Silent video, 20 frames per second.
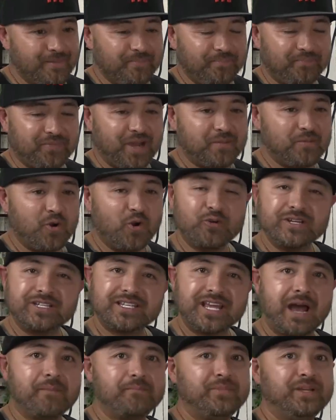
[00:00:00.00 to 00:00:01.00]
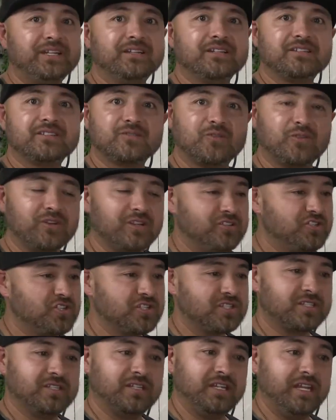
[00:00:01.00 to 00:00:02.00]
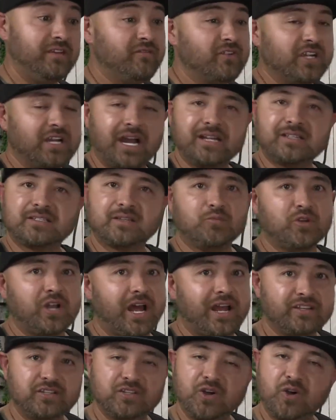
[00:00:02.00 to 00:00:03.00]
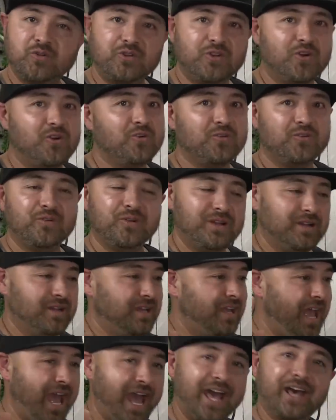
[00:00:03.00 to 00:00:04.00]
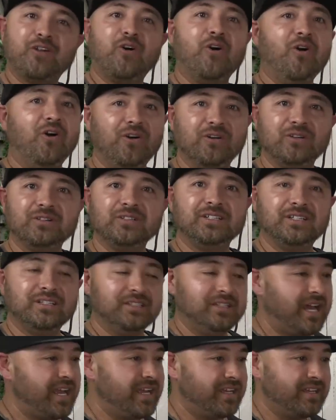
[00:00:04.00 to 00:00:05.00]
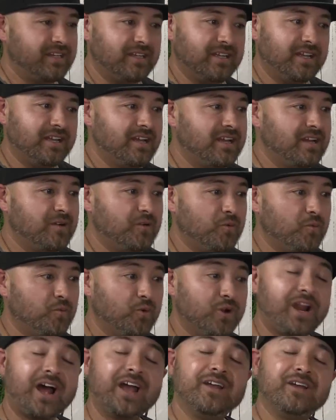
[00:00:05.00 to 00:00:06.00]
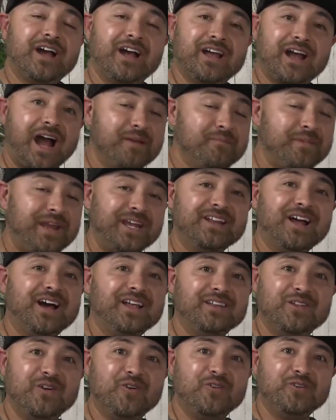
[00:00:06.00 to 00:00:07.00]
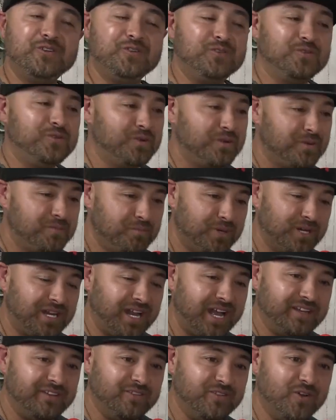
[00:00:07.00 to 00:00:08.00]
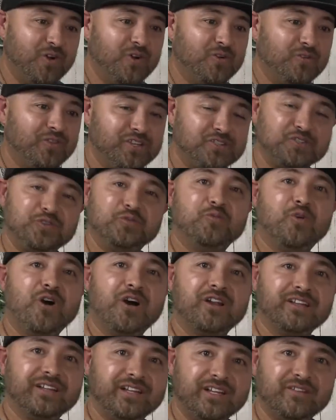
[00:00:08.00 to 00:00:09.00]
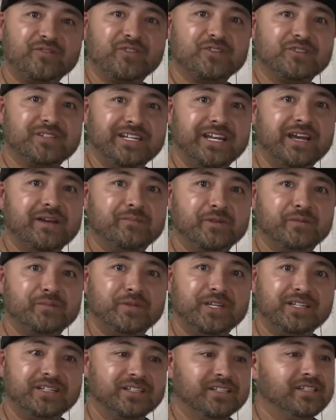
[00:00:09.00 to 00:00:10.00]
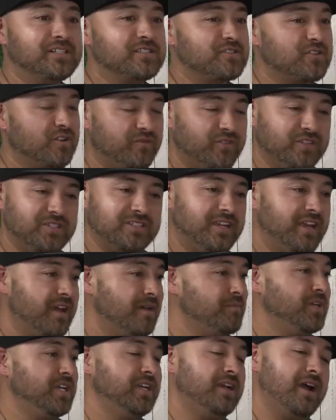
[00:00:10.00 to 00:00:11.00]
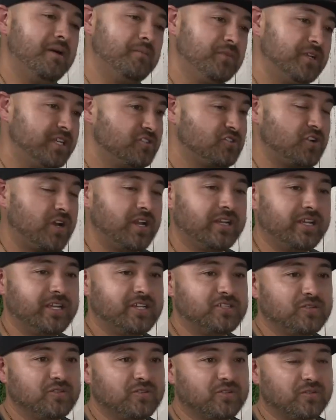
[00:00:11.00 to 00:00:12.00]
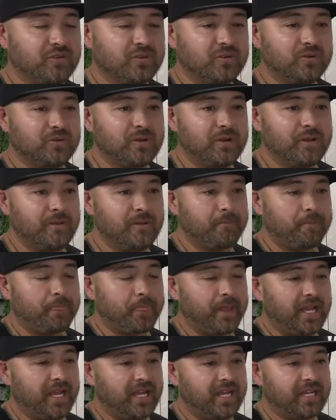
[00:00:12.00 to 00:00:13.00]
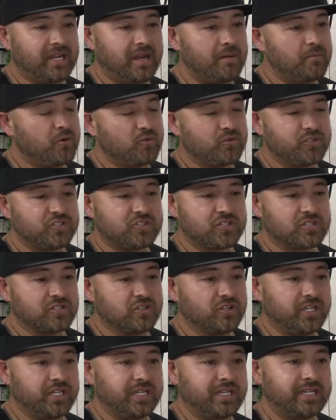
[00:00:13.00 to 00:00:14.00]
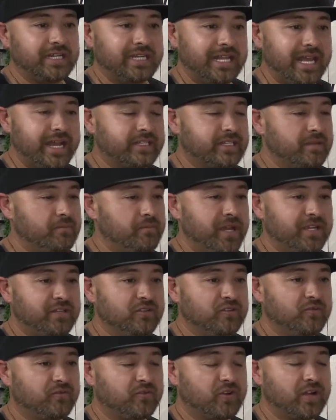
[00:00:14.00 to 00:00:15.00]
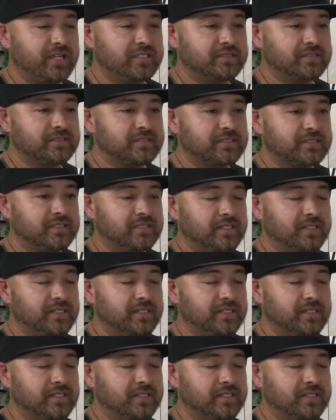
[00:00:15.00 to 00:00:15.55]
I'm always happy to sort of just even guide someone I don't know at all. Mm-hmm. Like what I I may not know you, but I know that you want it if you're DMing me. Mm-hmm. So if mm-hmm. you DM me, I'm gonna try to get you through, and I'm always just looking to connect and make new friends.